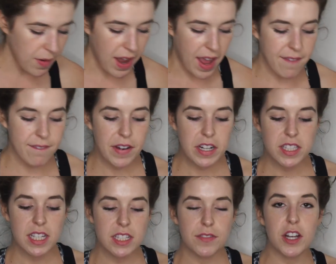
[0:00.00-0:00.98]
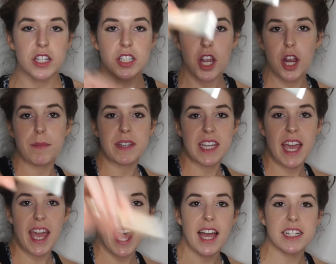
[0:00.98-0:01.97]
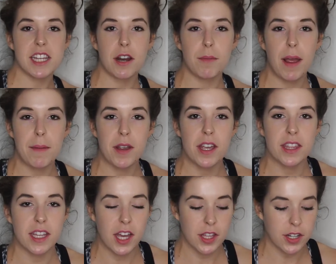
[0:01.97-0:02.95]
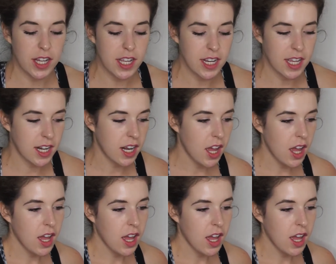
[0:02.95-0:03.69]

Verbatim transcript: Alright, first things first, Urban Decay eyeshadow primer in the color Eden.